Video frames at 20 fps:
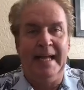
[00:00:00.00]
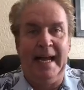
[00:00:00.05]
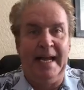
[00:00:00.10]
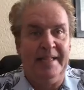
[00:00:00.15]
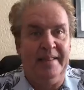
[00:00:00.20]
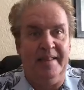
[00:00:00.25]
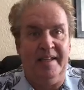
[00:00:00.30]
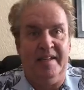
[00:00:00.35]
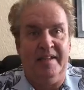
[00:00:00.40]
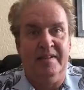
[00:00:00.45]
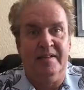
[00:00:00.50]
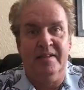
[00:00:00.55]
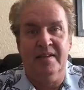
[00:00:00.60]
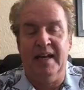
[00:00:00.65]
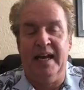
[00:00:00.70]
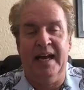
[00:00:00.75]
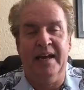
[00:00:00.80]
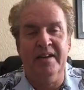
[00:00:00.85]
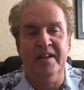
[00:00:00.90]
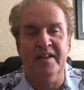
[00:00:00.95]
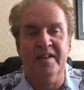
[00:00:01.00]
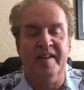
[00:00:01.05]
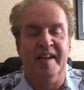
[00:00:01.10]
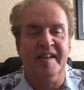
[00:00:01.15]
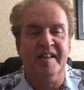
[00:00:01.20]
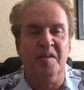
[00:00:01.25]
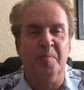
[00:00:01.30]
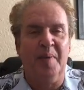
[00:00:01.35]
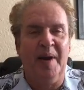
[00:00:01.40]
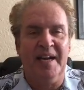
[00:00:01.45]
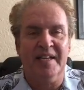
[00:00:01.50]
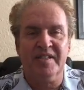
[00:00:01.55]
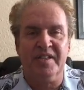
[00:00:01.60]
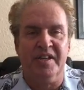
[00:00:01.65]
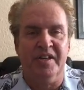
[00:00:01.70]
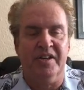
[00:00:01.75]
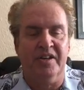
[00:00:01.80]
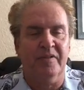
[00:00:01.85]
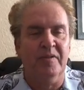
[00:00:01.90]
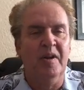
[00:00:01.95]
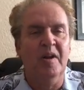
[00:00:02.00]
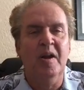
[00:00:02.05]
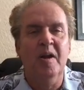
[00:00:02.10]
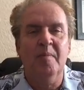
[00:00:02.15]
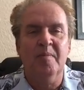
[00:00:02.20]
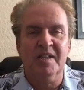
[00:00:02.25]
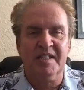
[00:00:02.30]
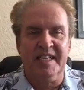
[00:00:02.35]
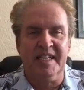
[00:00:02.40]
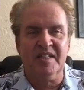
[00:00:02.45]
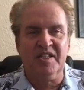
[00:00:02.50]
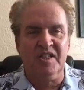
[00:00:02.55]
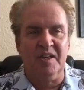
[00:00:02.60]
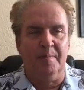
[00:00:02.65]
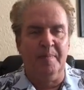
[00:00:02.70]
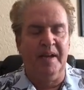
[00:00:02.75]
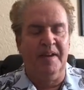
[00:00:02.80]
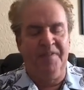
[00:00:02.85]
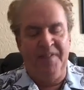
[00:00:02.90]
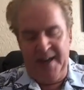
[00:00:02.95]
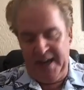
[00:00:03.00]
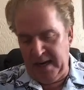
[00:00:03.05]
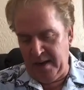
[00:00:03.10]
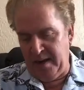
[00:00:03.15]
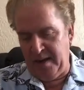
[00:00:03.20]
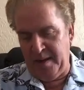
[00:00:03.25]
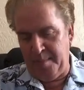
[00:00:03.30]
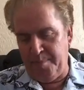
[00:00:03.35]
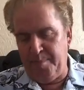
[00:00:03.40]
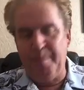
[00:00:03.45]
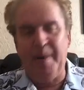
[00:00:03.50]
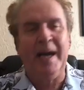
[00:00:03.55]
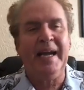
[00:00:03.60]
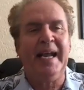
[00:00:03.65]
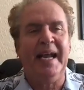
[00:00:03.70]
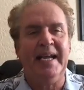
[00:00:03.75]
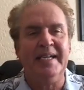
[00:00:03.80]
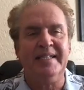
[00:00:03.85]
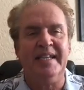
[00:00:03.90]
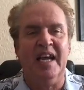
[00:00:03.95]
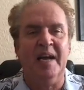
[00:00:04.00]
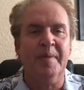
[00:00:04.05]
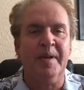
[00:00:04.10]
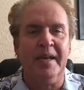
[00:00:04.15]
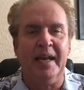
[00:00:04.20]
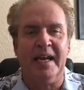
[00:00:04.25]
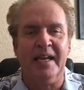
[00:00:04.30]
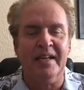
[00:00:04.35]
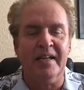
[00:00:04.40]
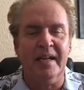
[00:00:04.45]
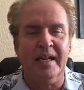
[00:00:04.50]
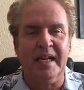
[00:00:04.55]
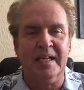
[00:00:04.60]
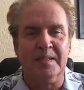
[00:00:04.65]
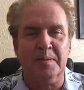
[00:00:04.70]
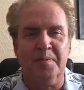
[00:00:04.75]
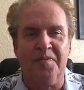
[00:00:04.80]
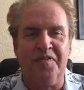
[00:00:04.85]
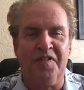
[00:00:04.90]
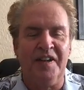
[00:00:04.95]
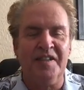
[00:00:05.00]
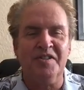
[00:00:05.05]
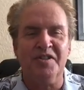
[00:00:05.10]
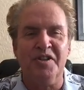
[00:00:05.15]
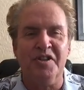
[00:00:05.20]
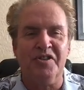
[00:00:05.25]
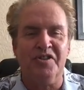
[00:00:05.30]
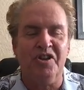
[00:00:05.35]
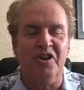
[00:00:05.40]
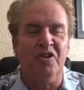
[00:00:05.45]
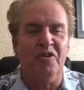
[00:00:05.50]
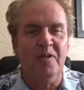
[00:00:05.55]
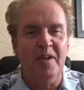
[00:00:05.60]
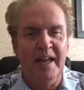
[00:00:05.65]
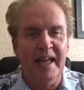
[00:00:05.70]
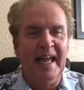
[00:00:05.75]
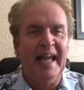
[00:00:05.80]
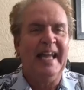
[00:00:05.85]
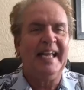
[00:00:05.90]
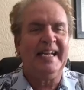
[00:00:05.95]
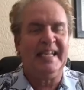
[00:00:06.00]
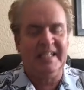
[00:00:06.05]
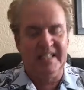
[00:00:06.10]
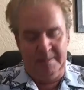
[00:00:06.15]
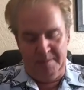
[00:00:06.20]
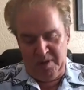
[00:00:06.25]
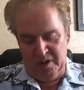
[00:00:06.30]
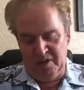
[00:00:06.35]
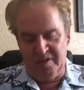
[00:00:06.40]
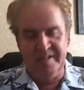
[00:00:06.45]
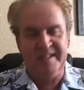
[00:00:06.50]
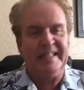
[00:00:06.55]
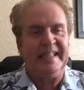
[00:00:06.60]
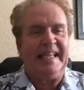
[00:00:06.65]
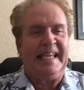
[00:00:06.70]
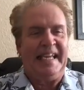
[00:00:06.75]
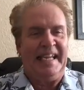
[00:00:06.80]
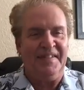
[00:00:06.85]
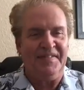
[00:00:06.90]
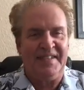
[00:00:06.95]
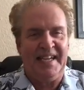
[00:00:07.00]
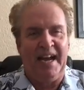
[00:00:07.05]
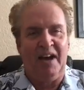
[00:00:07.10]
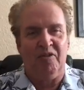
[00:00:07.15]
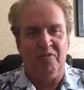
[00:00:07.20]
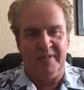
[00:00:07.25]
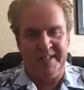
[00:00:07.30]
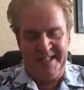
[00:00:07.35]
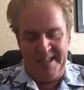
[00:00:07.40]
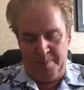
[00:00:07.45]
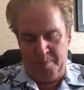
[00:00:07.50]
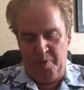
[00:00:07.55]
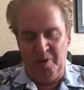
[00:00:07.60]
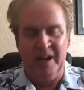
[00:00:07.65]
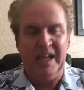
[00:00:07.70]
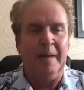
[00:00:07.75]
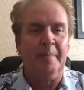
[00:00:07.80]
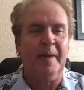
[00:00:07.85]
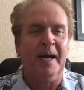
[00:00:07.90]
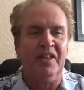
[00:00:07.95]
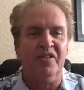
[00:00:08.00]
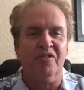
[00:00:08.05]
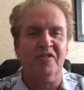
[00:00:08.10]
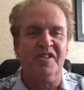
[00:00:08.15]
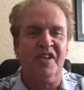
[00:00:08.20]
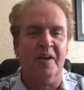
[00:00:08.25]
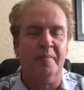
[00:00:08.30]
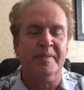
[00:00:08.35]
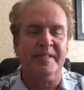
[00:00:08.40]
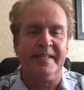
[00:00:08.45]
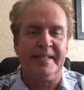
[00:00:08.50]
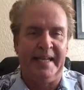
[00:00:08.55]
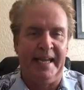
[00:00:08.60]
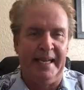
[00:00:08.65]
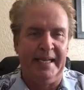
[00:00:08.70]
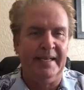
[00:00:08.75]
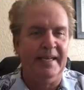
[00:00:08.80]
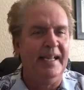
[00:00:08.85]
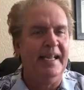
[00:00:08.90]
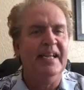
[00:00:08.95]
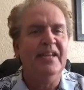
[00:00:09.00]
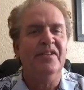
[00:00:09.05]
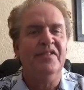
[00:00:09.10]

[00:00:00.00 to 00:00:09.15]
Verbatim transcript: I think how do you take Nebraska here? Let's get some, uh, if I had a Buckeyes helmet, I, I got some friends that do, get some of those leaves out, start putting them on those helmets again.